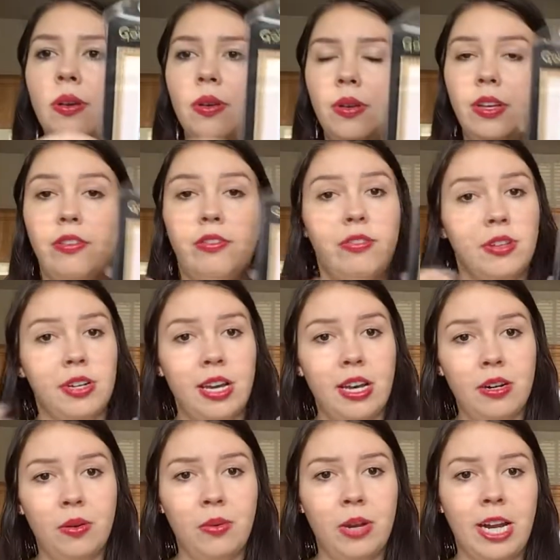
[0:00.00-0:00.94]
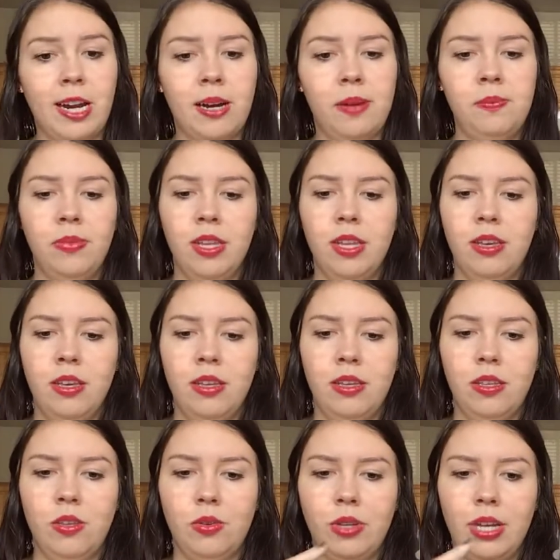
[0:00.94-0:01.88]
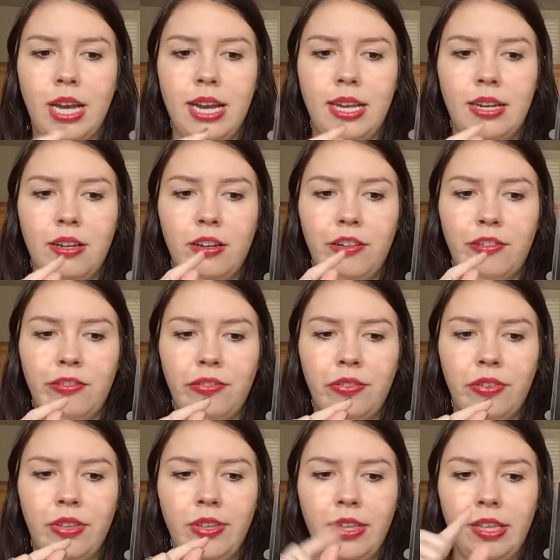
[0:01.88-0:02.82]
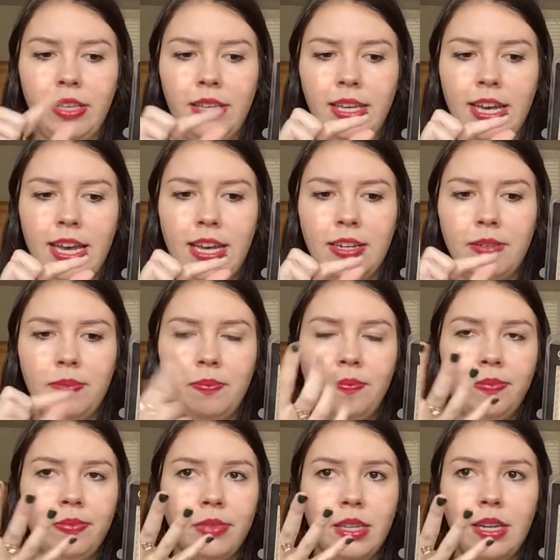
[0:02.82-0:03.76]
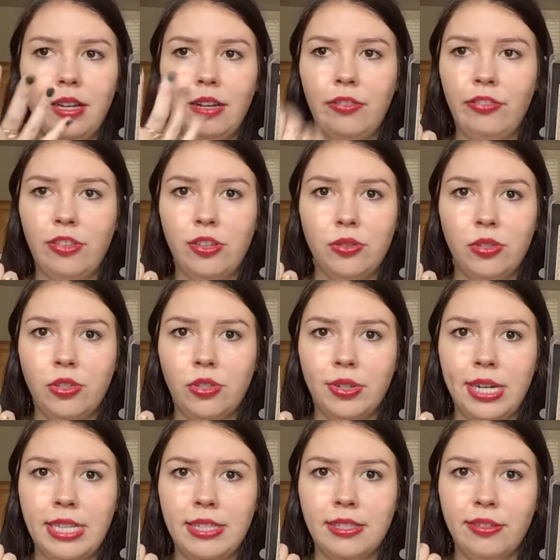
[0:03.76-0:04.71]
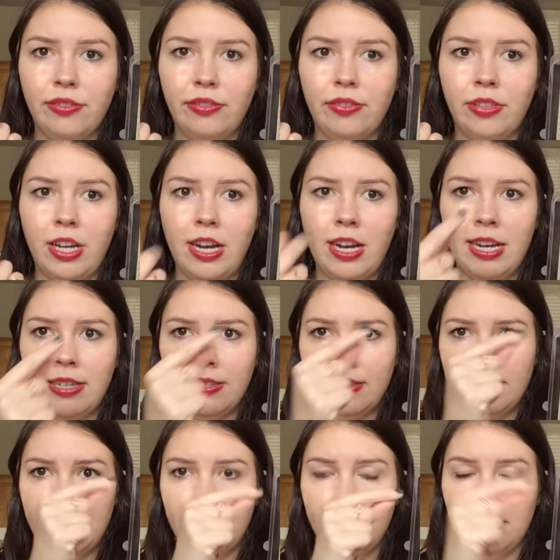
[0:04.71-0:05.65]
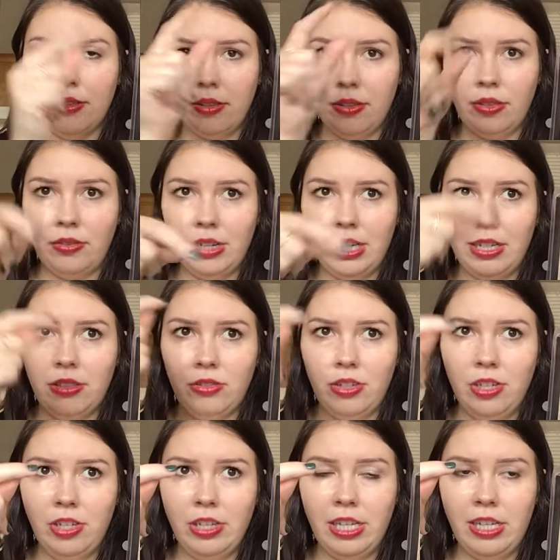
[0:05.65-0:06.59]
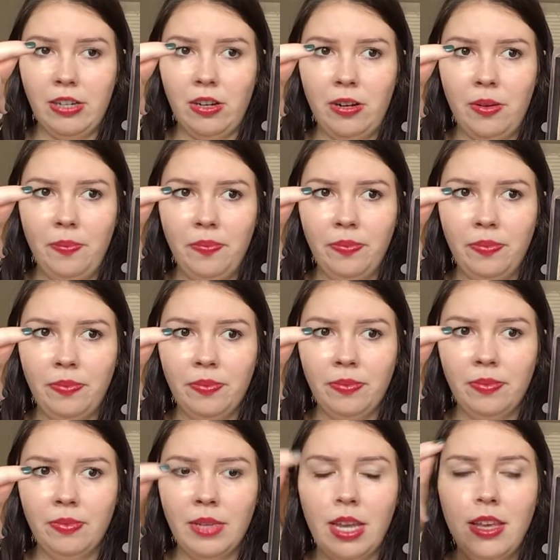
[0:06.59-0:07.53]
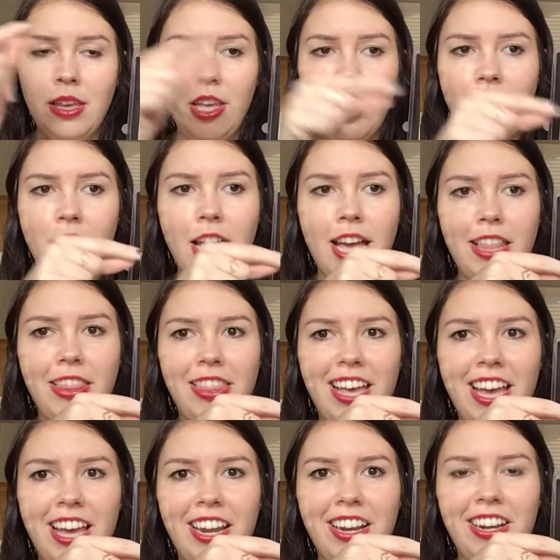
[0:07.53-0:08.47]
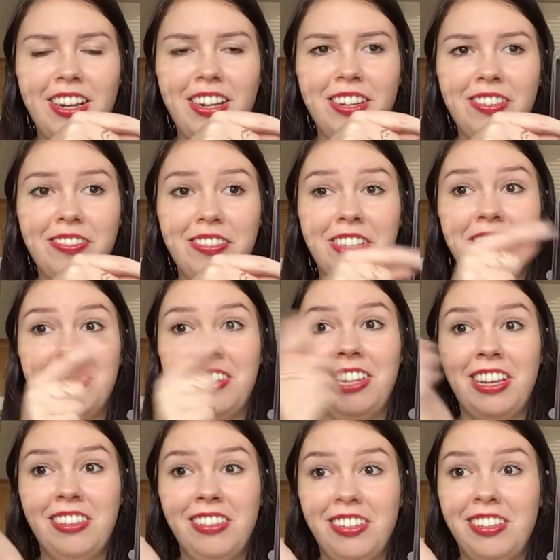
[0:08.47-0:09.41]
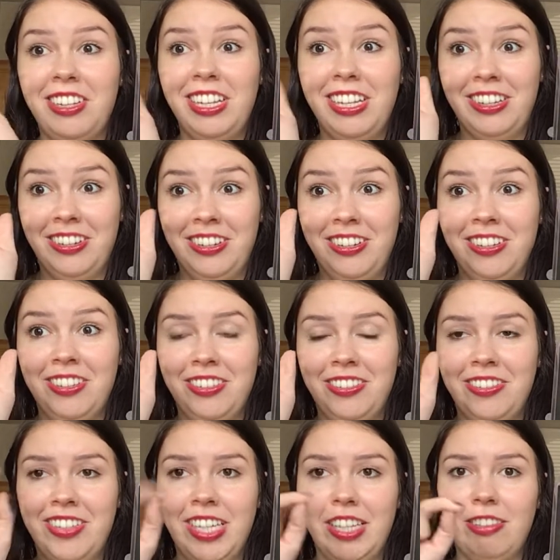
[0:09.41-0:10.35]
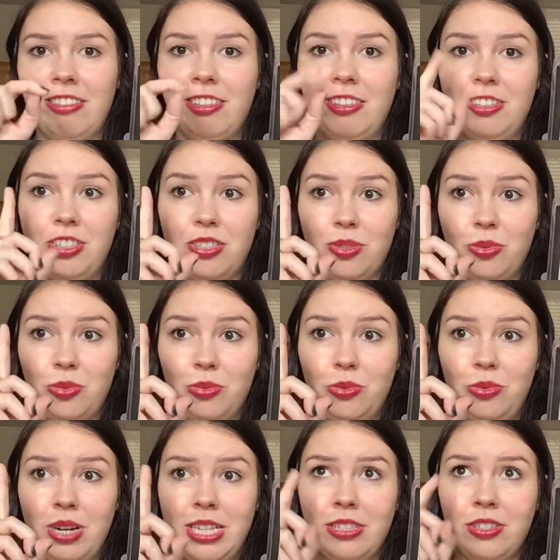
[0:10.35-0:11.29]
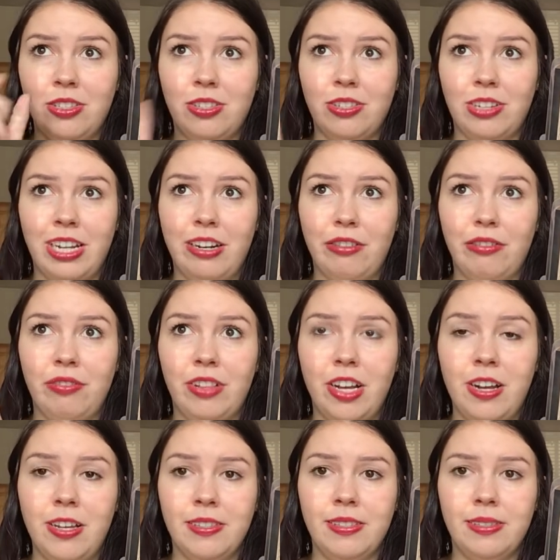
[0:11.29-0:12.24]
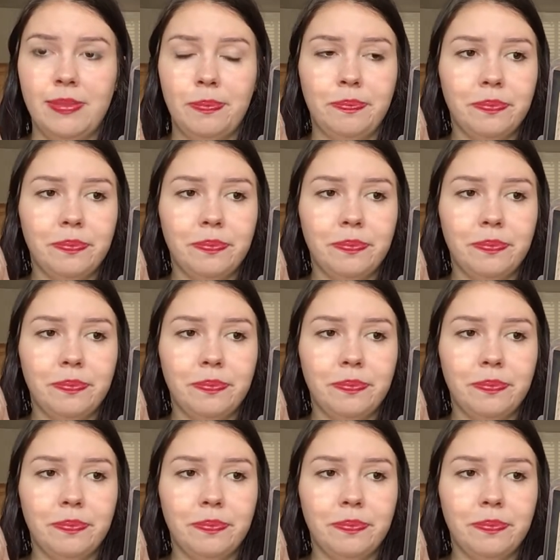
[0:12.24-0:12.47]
if you're not aware, you kind of get a few strands of floss threaded through your needle, and then with another needle with just one strand of floss